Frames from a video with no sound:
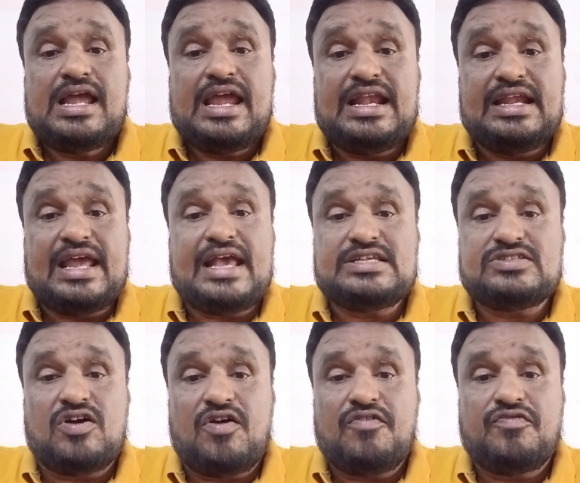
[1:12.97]
in case
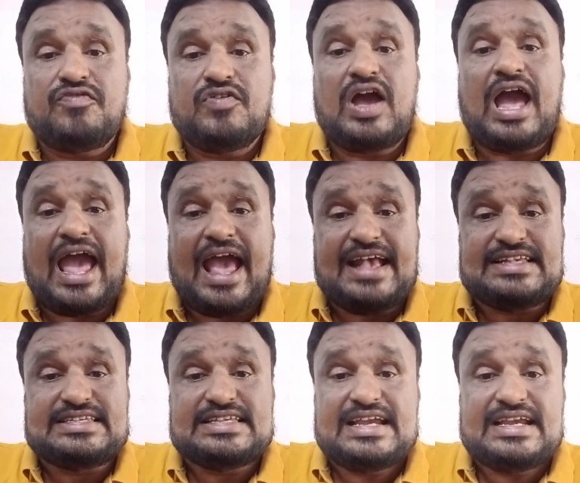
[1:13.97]
of
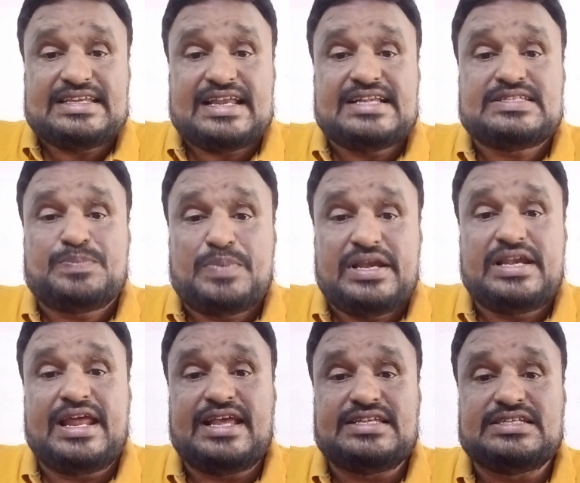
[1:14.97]
accidental
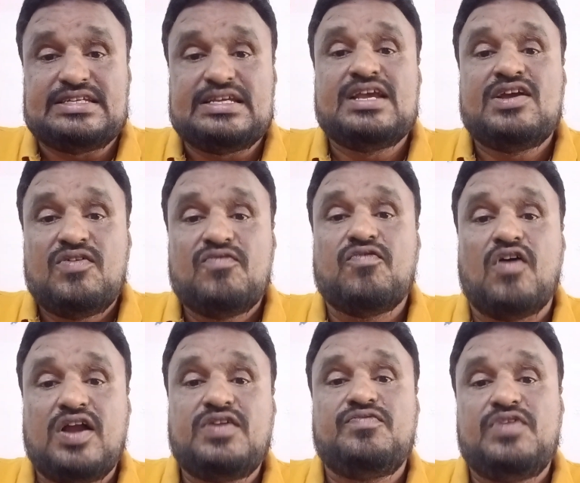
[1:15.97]
spillage,
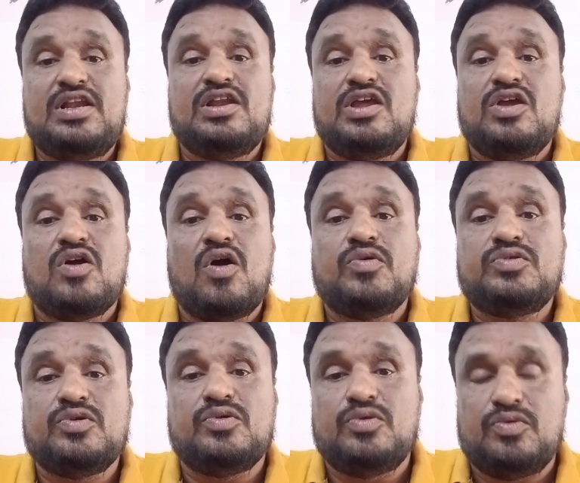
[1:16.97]
what will you have
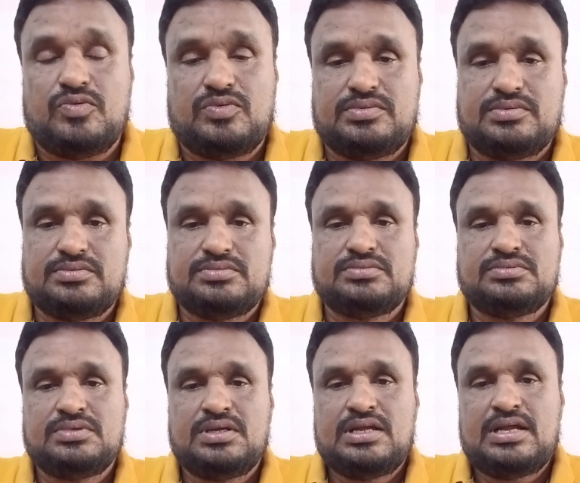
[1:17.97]
to do?
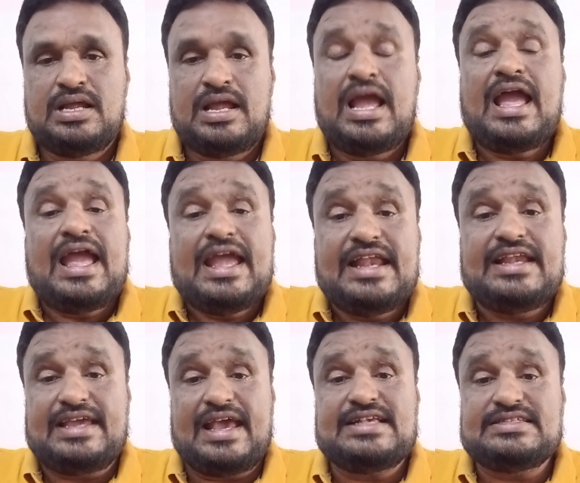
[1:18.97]

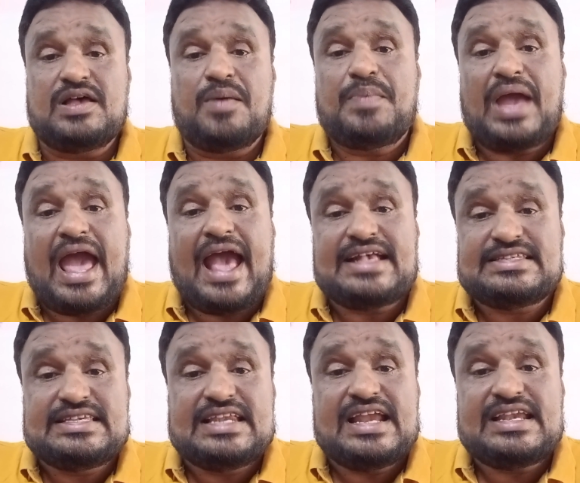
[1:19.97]
In case of
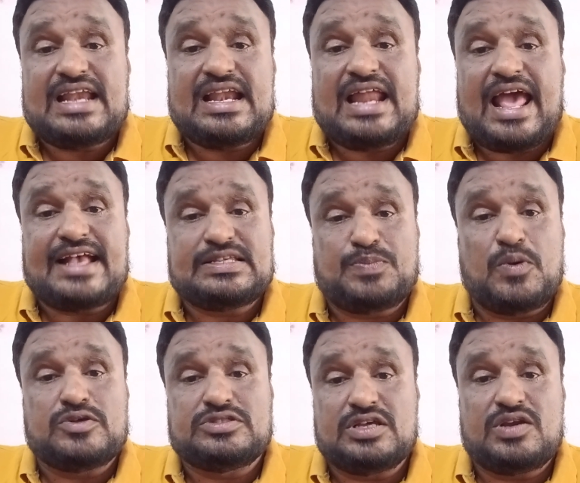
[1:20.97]
accidental
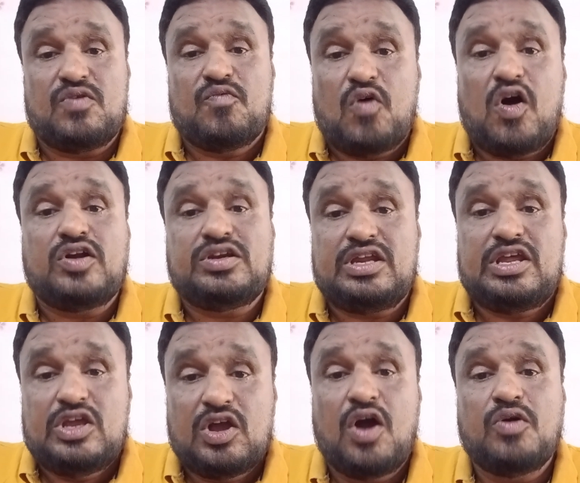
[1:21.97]
exposure, what
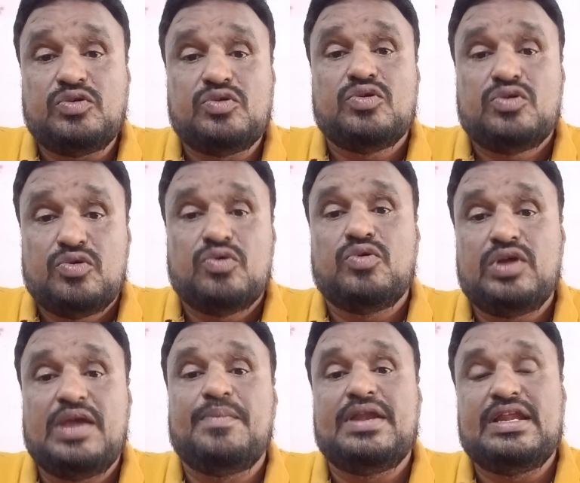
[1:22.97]
you have to do
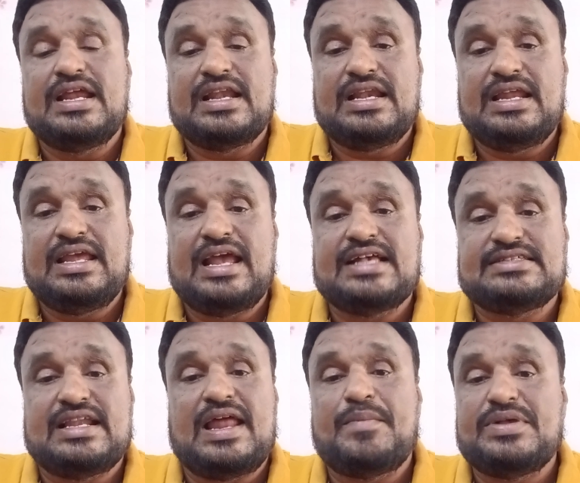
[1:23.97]
immediately as
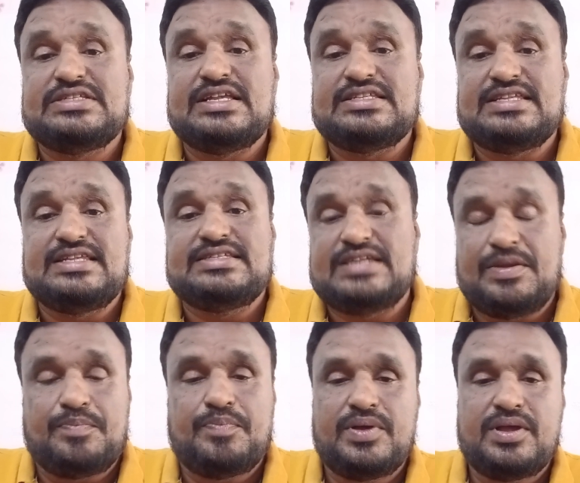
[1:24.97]
an emergency step?